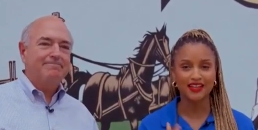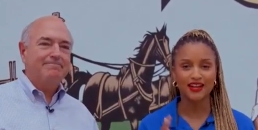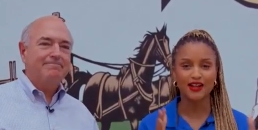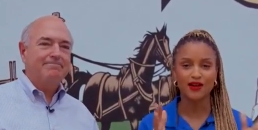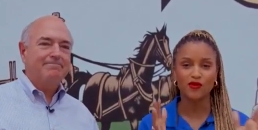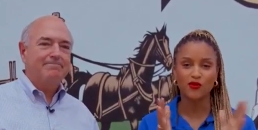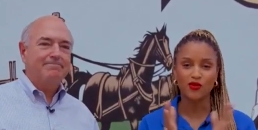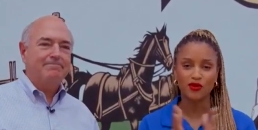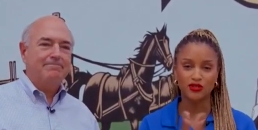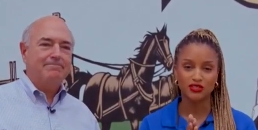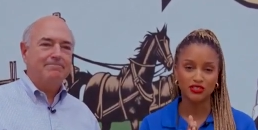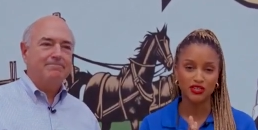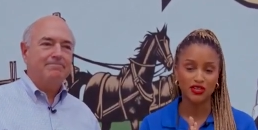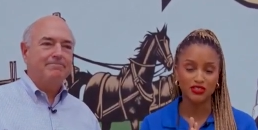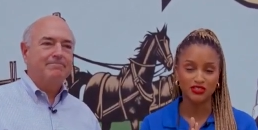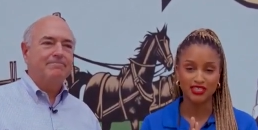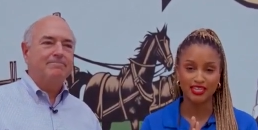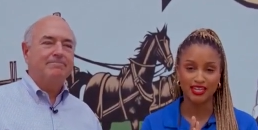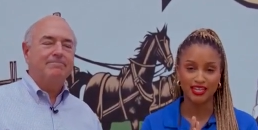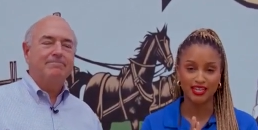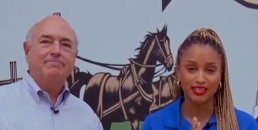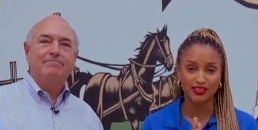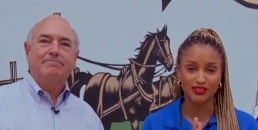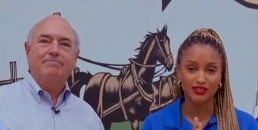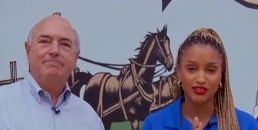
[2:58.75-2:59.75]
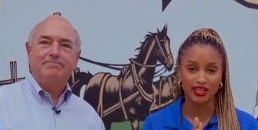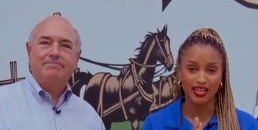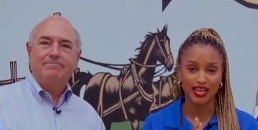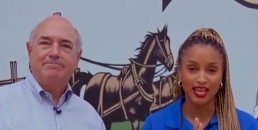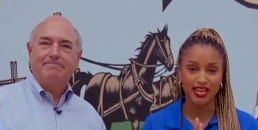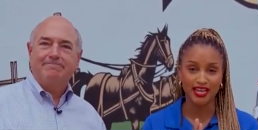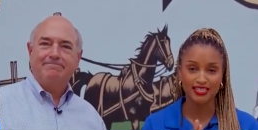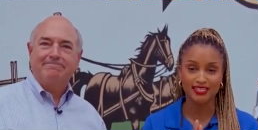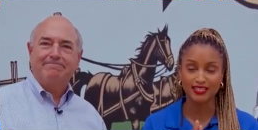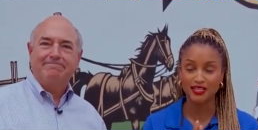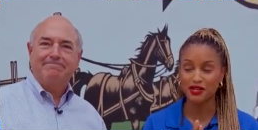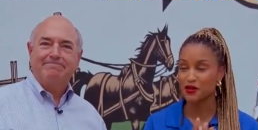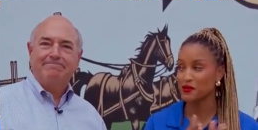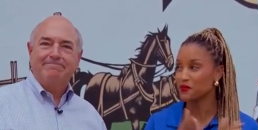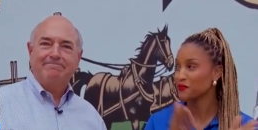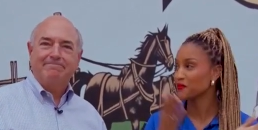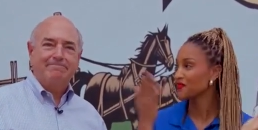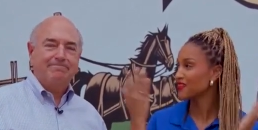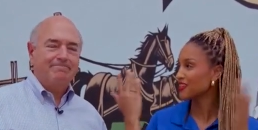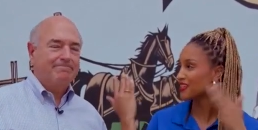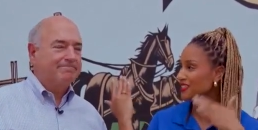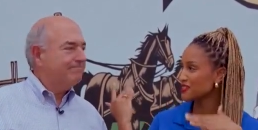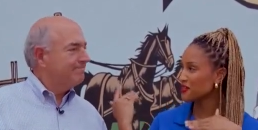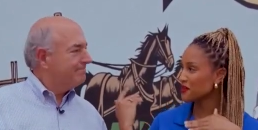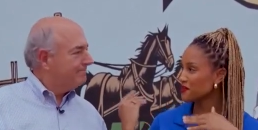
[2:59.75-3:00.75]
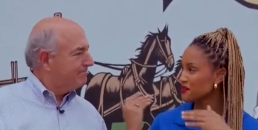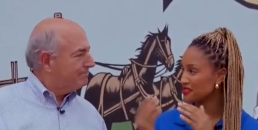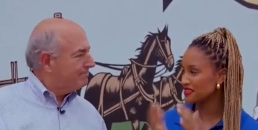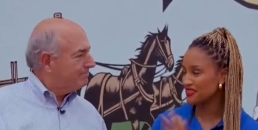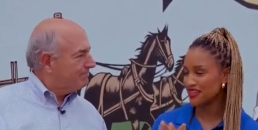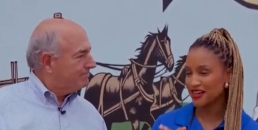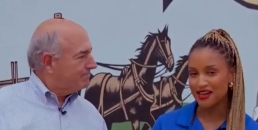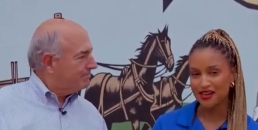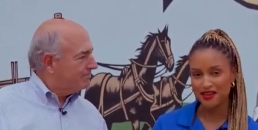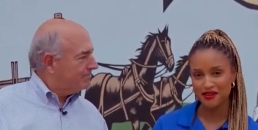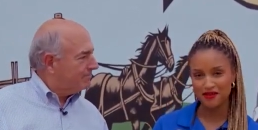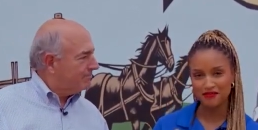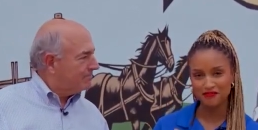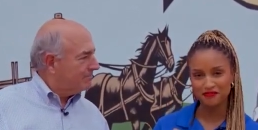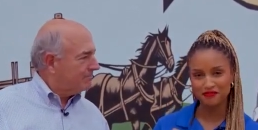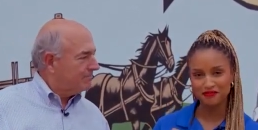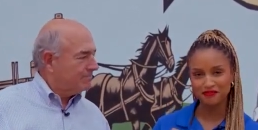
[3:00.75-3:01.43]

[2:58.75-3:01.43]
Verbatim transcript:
Speaker 1: that I want y'all to get a look at. So let's go inside.